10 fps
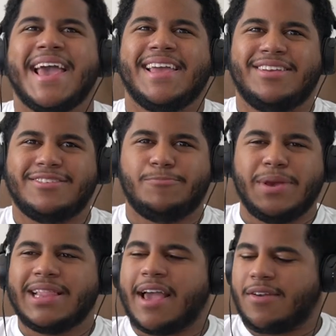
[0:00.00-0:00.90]
And just
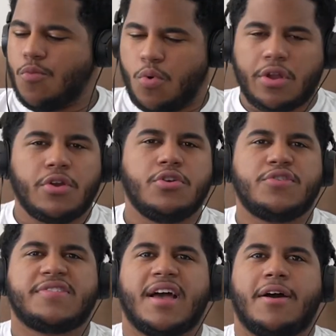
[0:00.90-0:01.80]
be like, work on
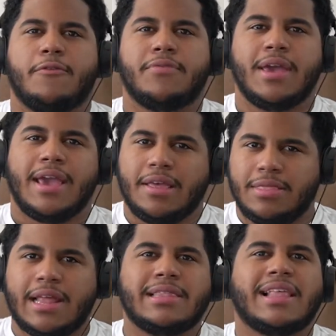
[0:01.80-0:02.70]
yourself,
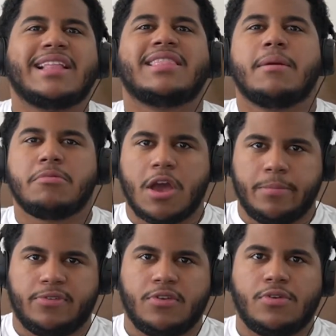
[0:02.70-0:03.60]
and then let them
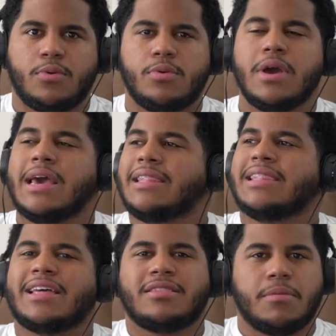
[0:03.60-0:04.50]
come to you.
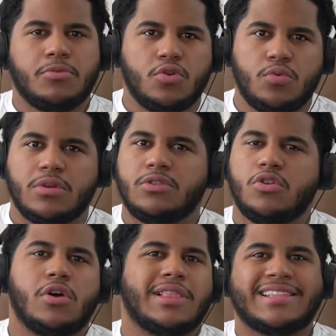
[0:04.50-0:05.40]
Let them
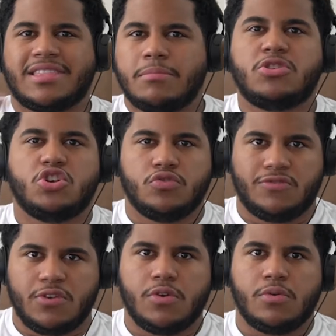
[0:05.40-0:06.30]
let them
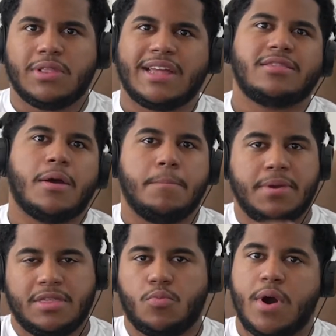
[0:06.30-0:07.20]
choose you. Let them
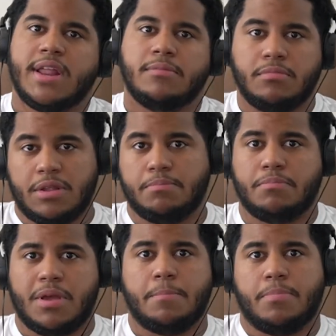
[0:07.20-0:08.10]
be the one
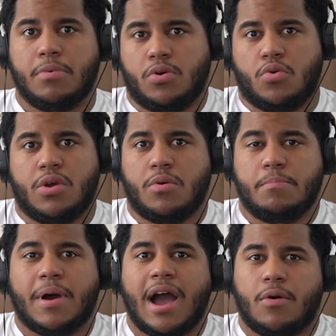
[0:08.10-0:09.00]

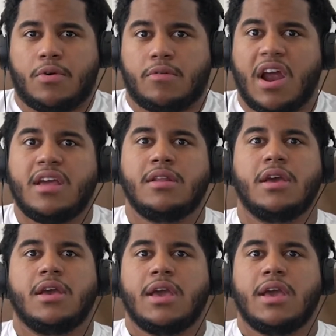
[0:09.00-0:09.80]
in power, right?